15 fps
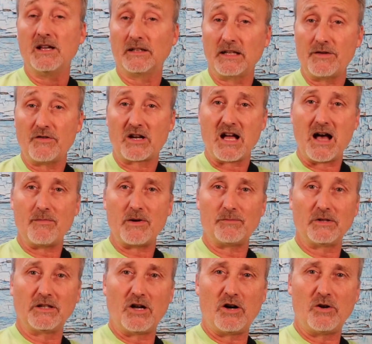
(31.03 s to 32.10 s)
leave a comment
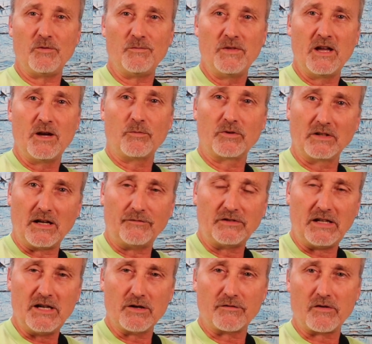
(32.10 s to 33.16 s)
below. We'd love
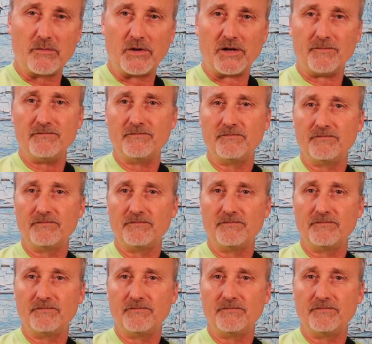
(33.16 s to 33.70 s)
to hear from you.